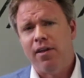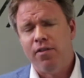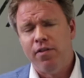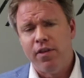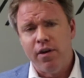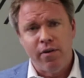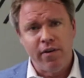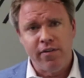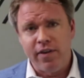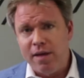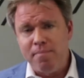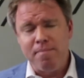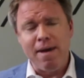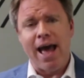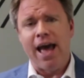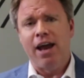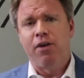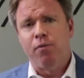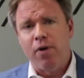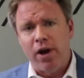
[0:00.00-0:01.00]
there is a
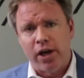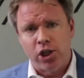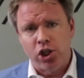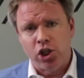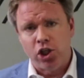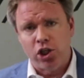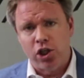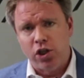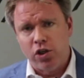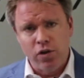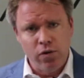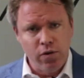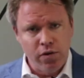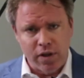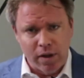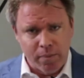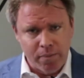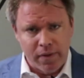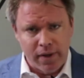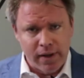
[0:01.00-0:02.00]
mad rush to do
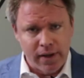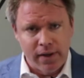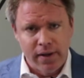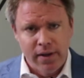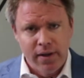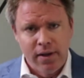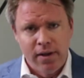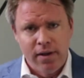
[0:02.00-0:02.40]
something,